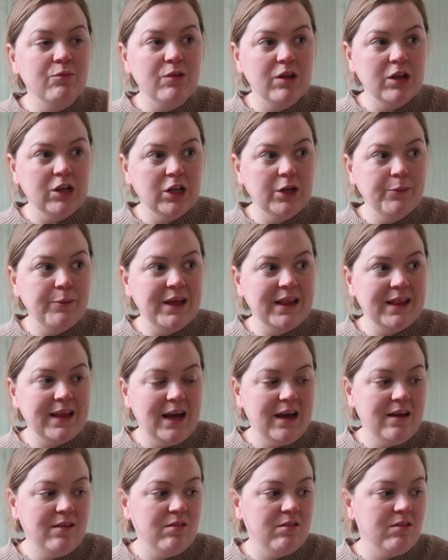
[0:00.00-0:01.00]
gluing
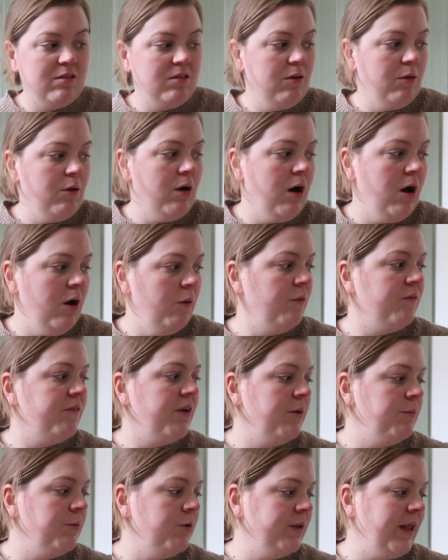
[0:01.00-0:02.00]
this with
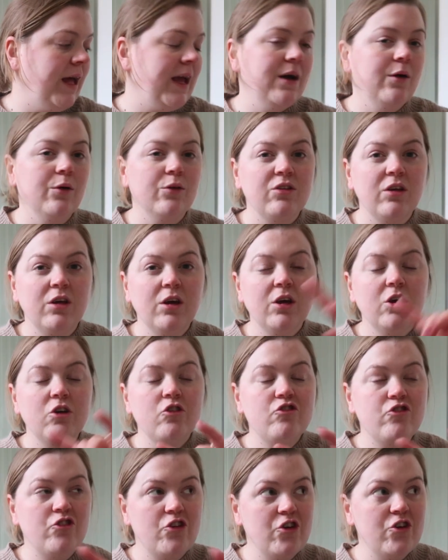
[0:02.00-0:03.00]
no more nails
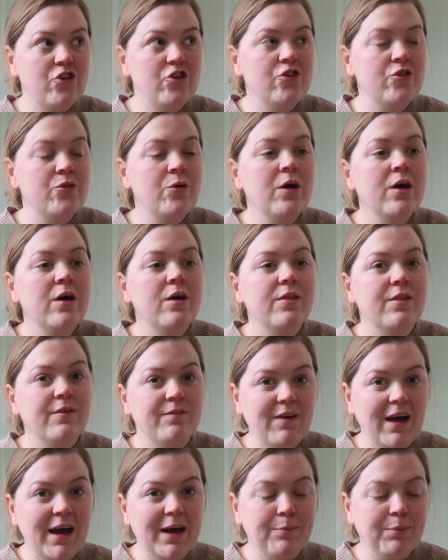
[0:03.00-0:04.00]
to the
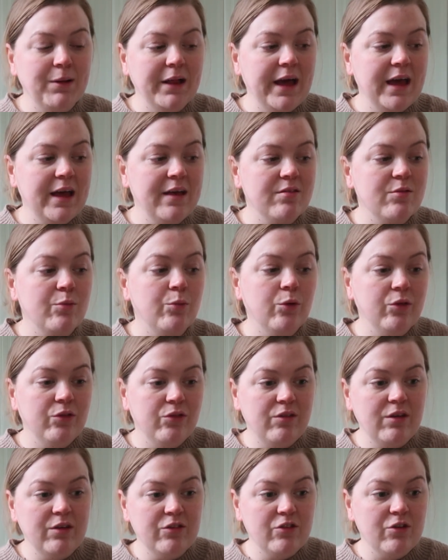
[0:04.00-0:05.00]
fireplace
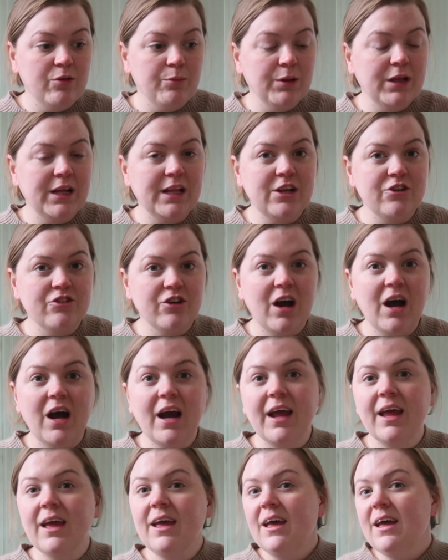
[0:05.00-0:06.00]
once it's completely
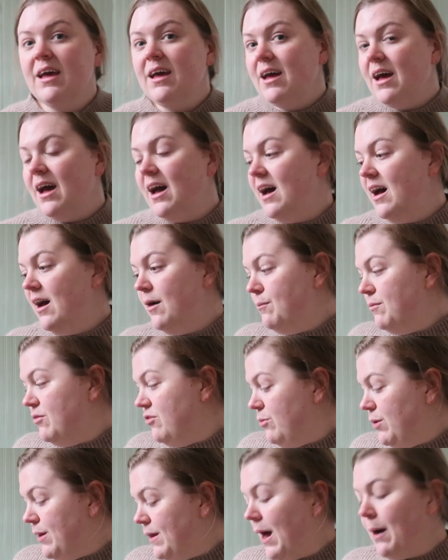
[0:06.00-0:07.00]
dry.
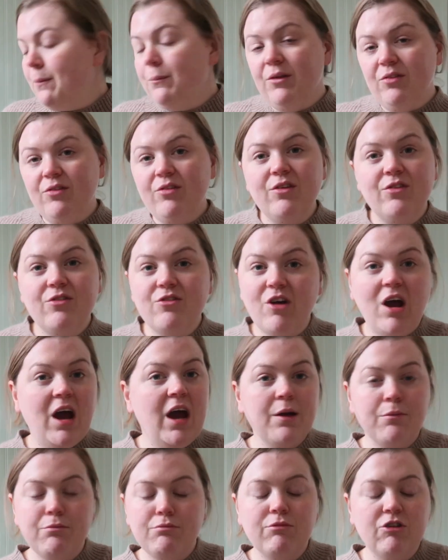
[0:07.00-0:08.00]
Doing that once it's
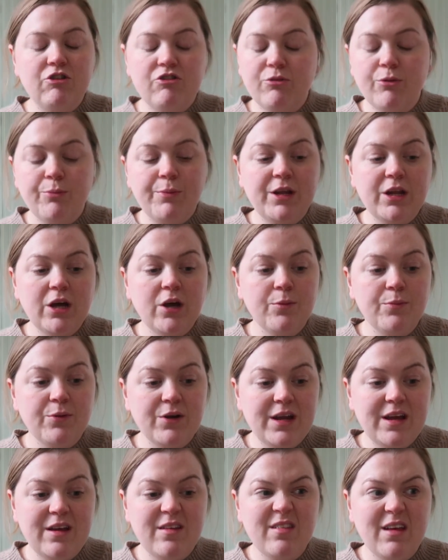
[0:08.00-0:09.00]
dry, which will be no
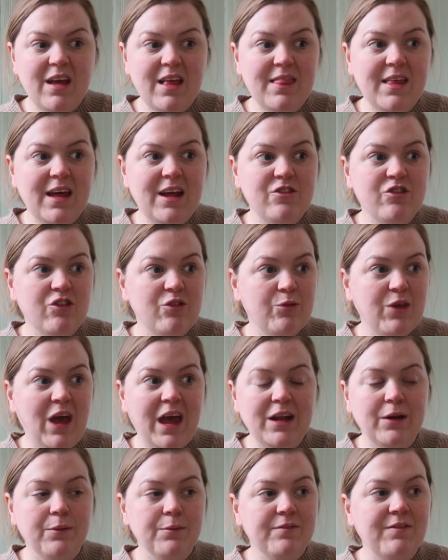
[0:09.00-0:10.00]
breeze, and then just
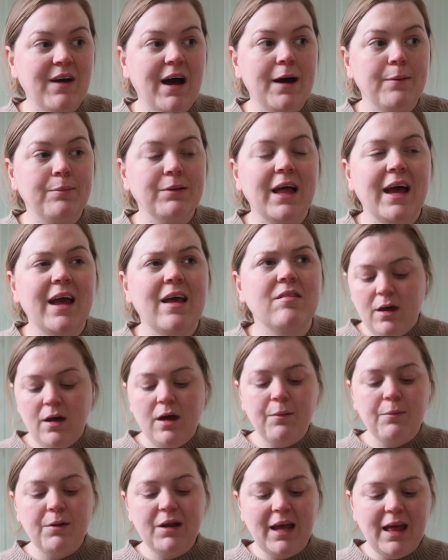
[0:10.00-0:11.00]
setting up the fireplace.
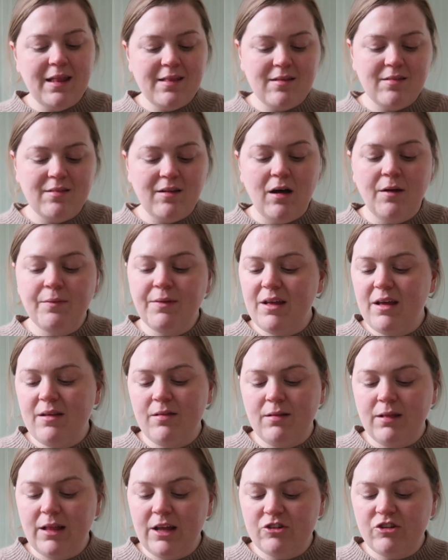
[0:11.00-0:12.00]
I'm going to get this on.
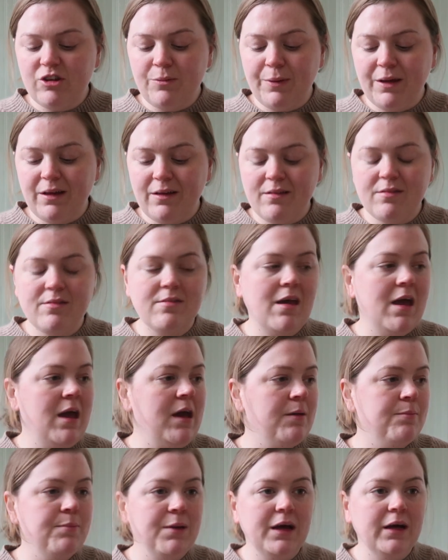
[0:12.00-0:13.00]
It's literally peel and
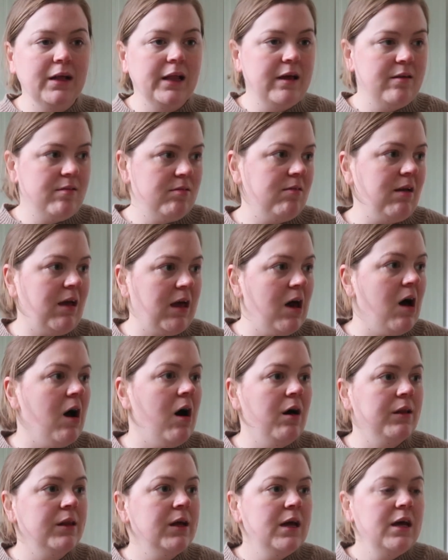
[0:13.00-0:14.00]
stick. Peel it, stick it
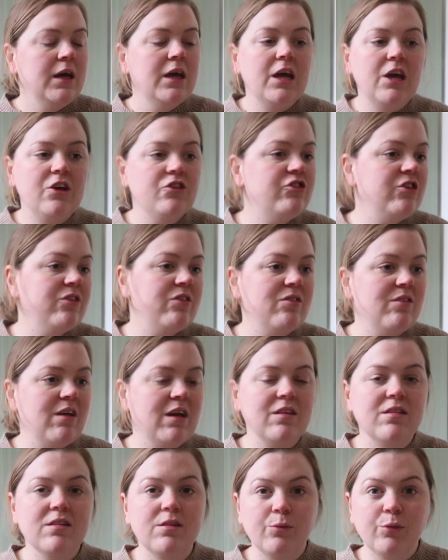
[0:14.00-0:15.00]
on. It should
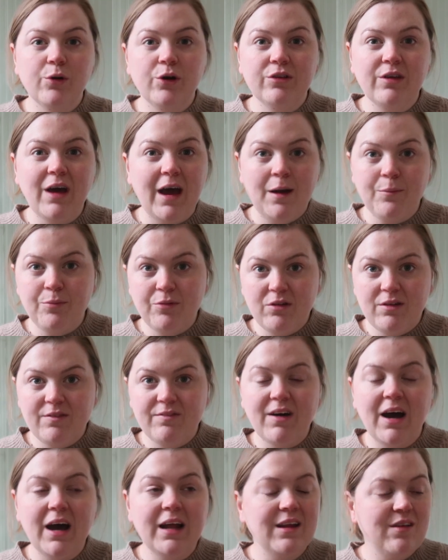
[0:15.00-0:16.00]
stick to the wood absolutely
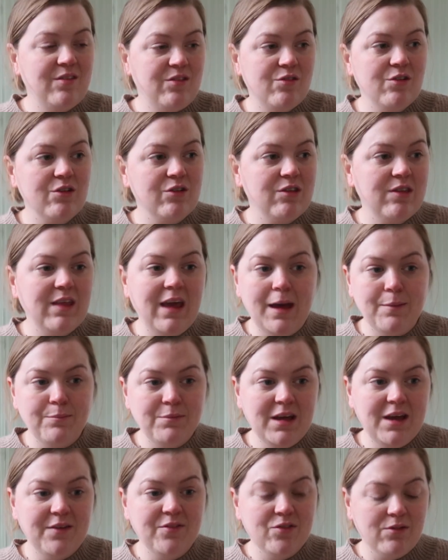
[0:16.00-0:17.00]
fine. It's stuck to the
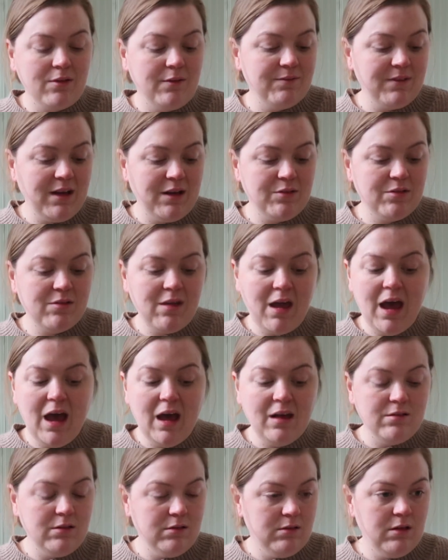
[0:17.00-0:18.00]
MDF stuff
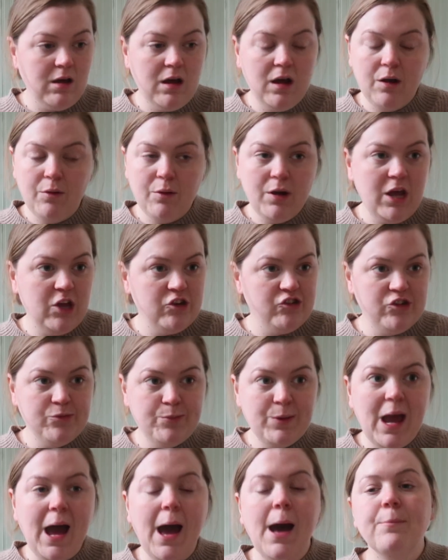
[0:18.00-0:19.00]
downstairs, so it should
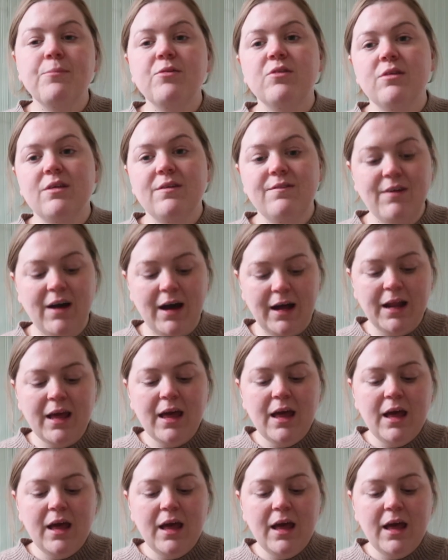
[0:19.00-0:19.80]
be absolutely fine.